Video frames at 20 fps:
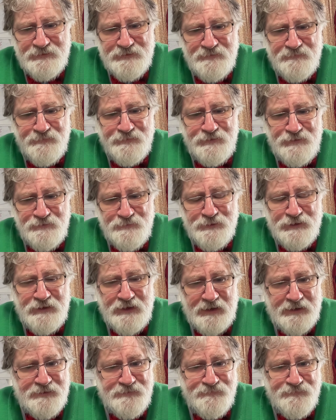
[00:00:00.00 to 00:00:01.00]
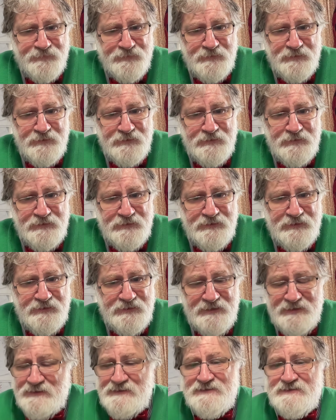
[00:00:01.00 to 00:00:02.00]
for human life
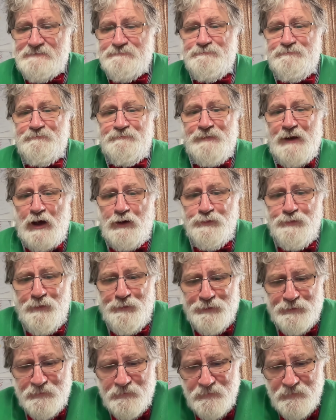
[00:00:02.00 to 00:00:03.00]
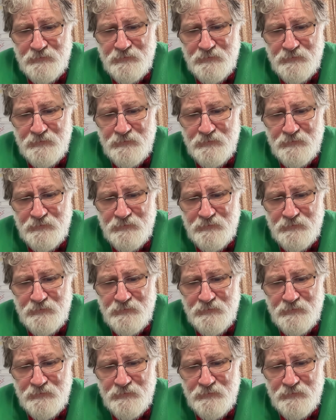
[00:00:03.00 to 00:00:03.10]
is palpable.